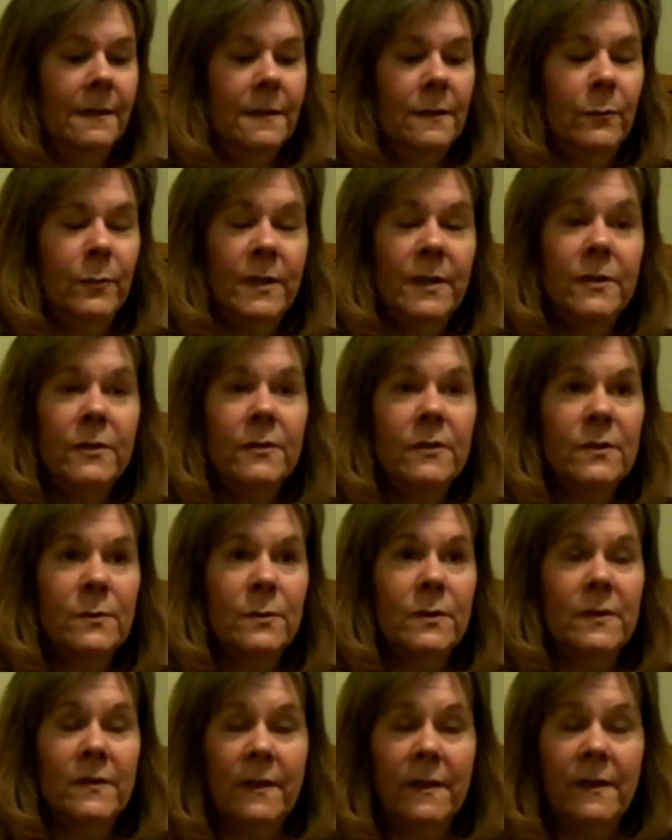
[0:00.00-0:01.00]
The
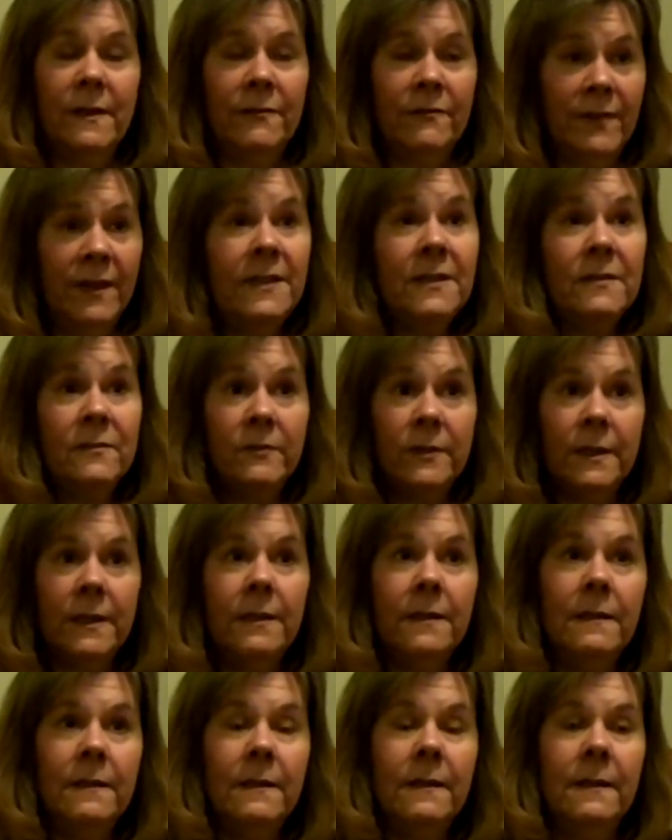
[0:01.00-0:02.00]
windows were
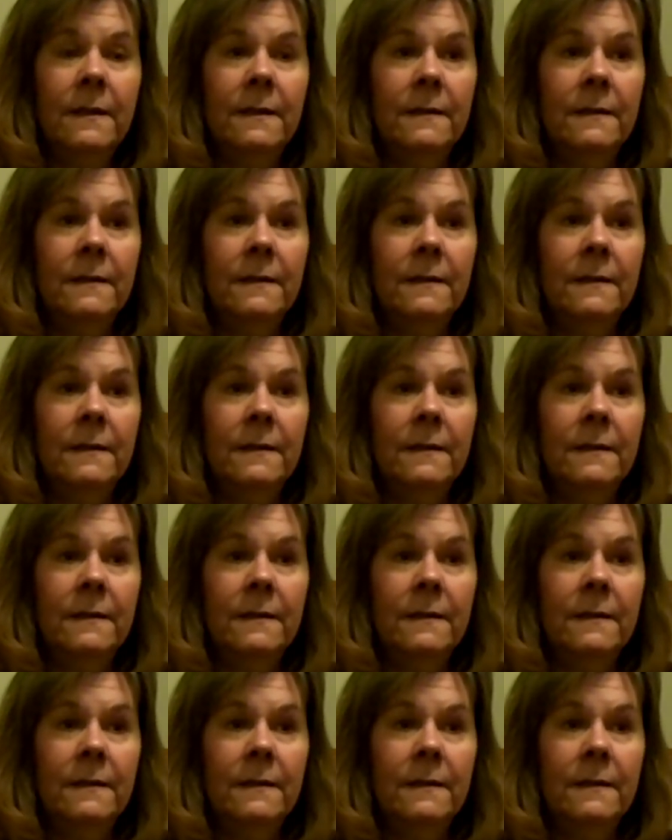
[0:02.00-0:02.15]
effectively